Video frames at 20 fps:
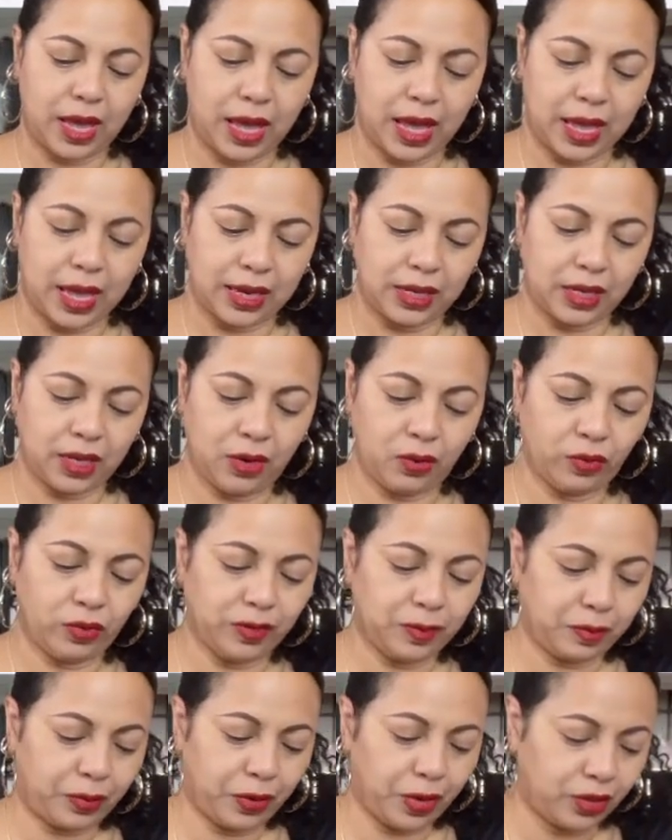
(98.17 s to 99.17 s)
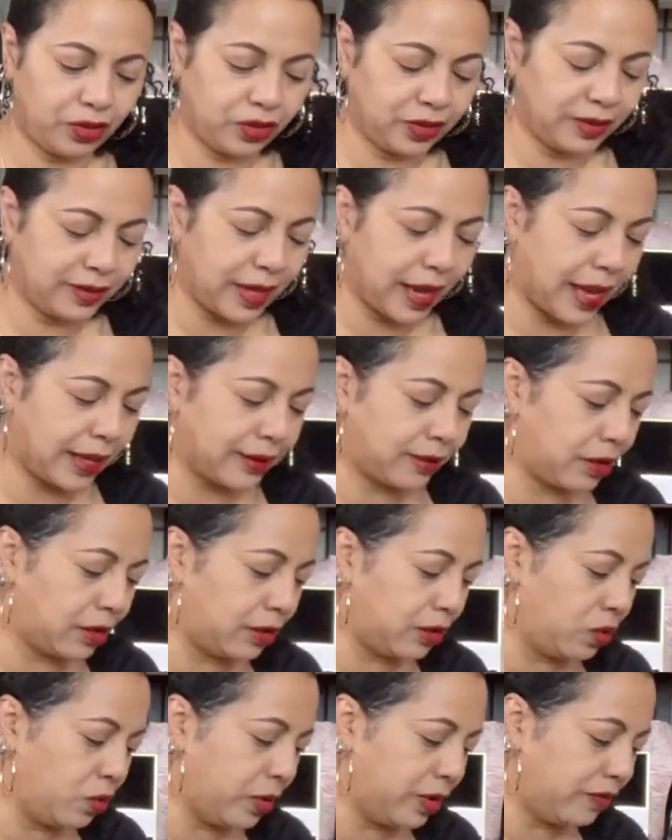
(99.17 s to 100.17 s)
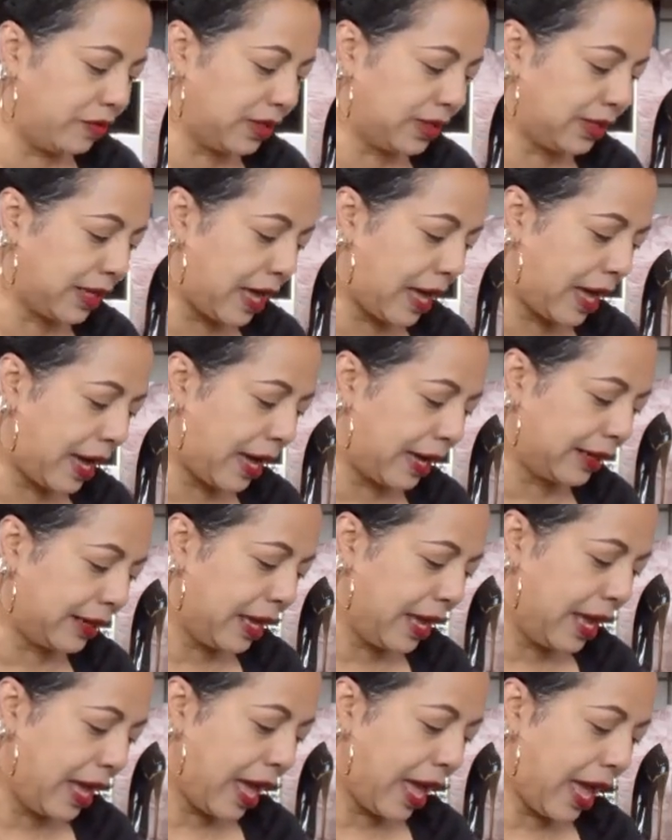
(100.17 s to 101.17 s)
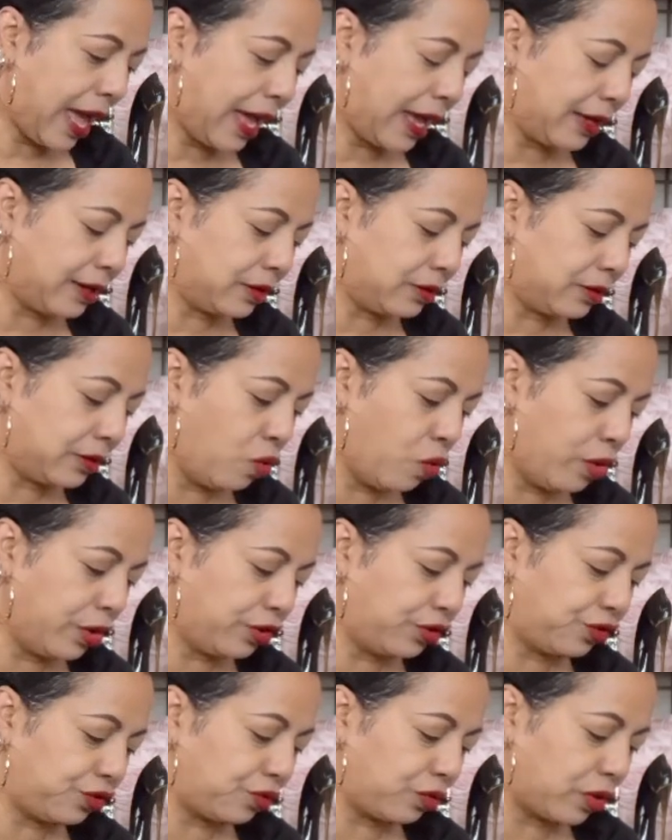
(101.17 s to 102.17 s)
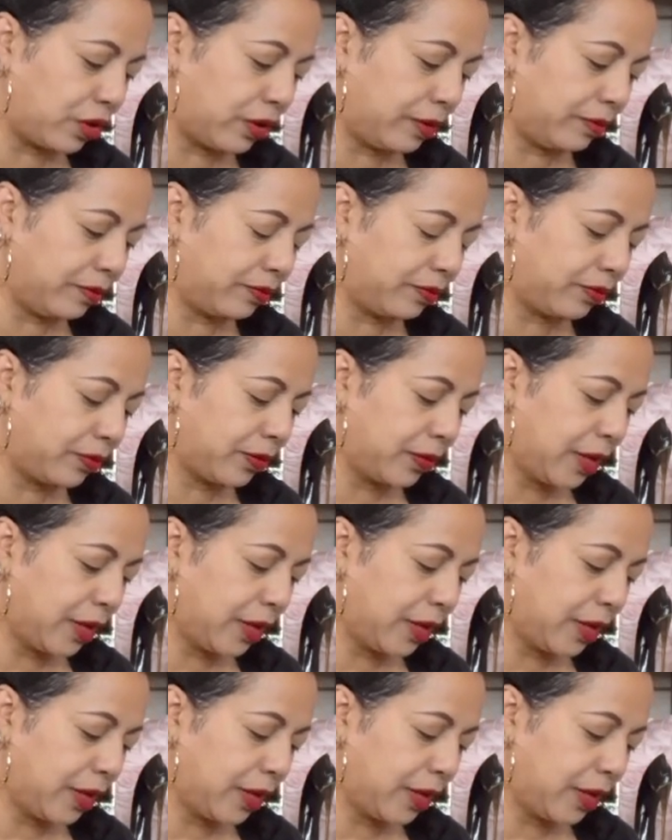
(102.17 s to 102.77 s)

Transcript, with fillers: And it was purchased at the Louis Vuitton at Nordstrom.